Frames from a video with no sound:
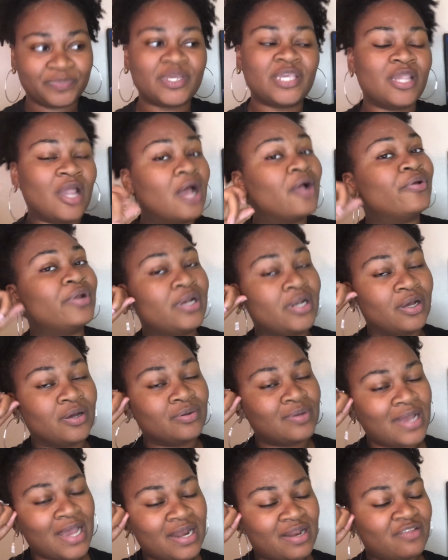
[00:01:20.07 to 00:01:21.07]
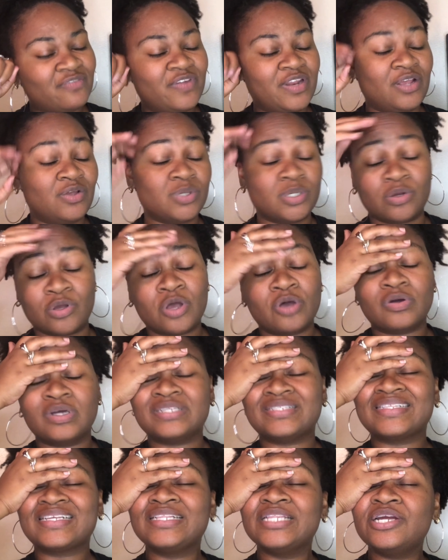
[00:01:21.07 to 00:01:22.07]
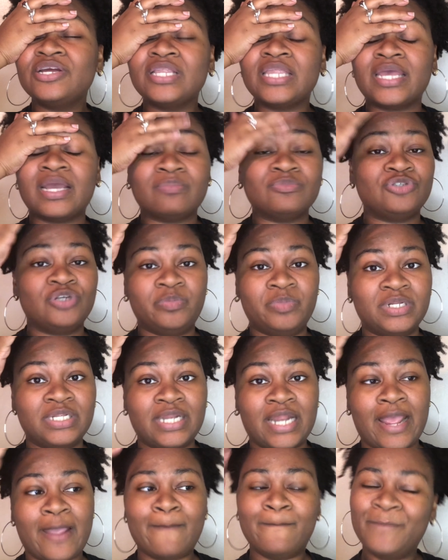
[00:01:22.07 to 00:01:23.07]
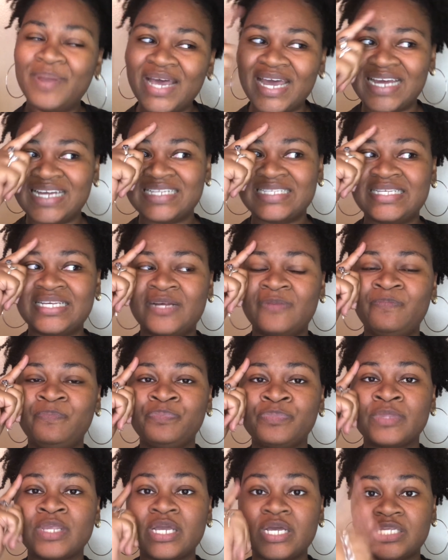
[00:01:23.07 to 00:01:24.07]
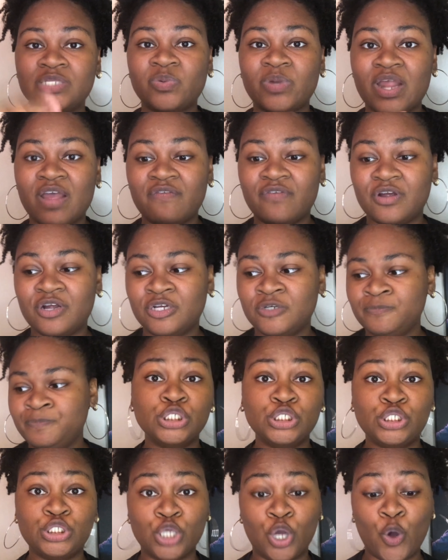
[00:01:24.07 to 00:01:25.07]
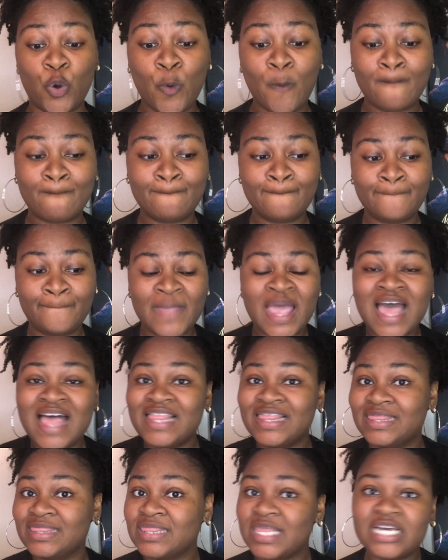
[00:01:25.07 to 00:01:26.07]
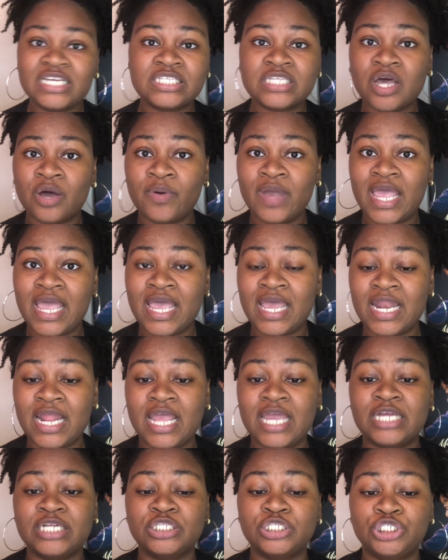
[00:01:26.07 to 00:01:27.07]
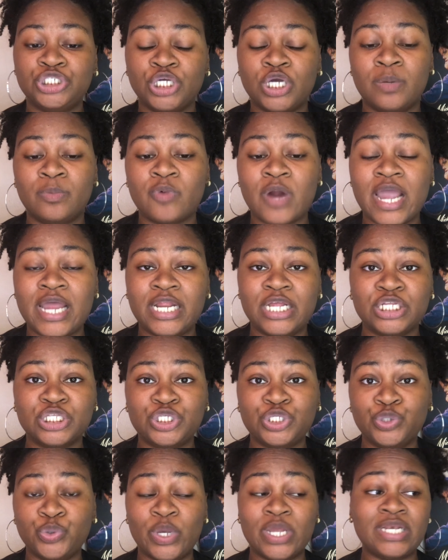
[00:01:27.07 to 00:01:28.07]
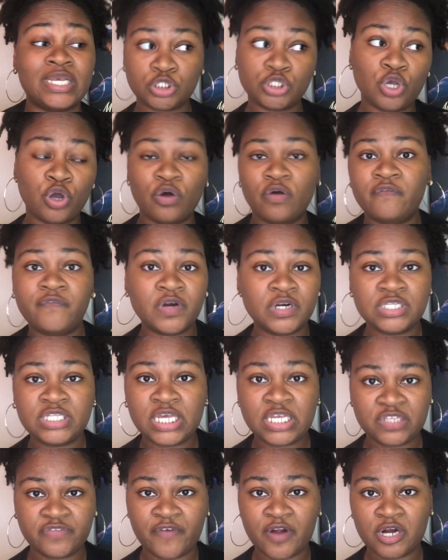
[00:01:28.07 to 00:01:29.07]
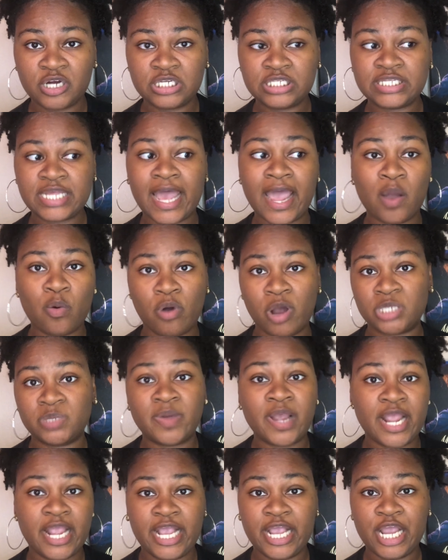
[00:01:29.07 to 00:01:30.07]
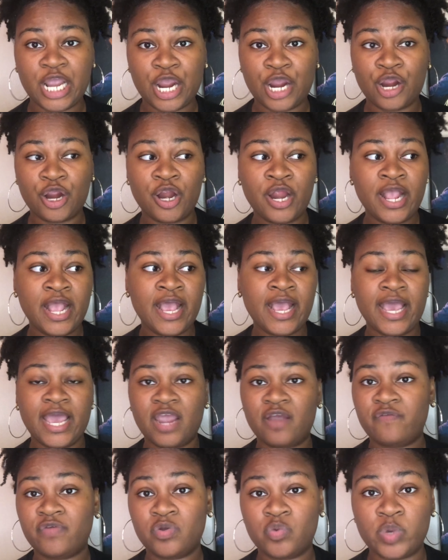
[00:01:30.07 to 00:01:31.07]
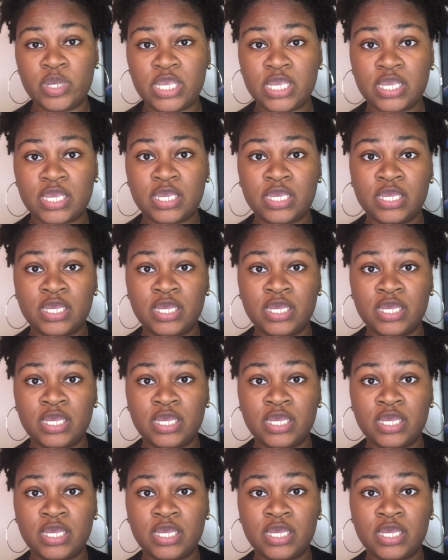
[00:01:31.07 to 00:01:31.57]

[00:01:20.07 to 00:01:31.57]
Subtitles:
Y'all already know how this video is gonna go because clearly I'm tripping today, but it's whatever. So let's go ahead and jump right into it. So first things first, I wash my hair every week.